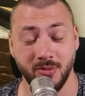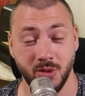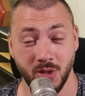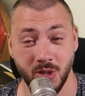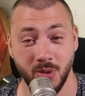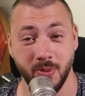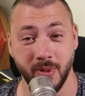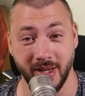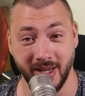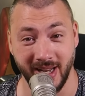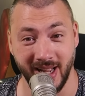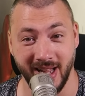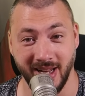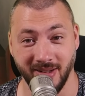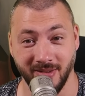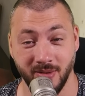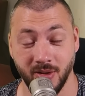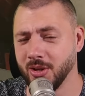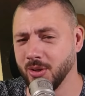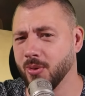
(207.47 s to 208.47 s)
Do it
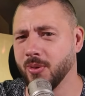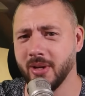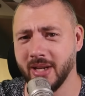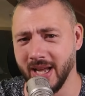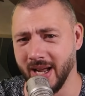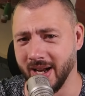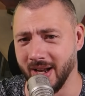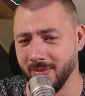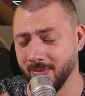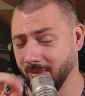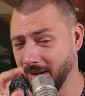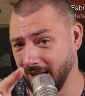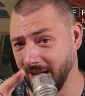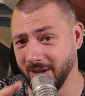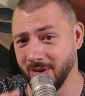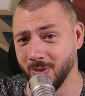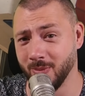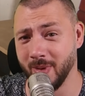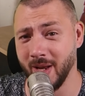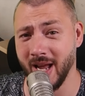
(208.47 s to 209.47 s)
again. You'll get him
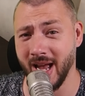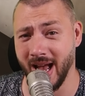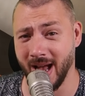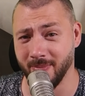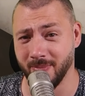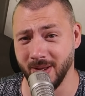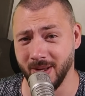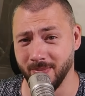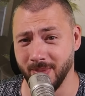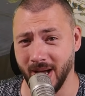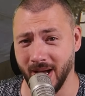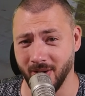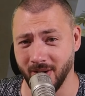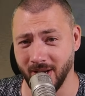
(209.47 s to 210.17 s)
and you'll be happy about